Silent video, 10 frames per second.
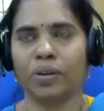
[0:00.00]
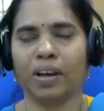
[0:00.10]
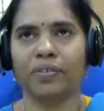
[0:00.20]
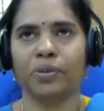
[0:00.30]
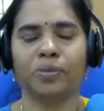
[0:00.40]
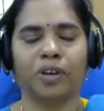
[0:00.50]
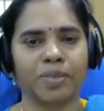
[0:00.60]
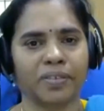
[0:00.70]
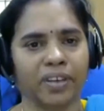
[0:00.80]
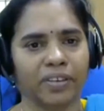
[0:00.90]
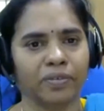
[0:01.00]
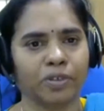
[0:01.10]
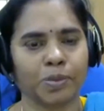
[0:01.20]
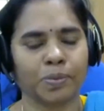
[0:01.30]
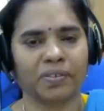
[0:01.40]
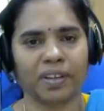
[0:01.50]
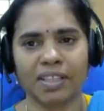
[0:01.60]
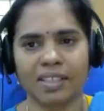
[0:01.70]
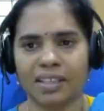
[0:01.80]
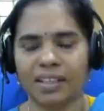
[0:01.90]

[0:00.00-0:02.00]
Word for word: two forms of reinforcement one is uh,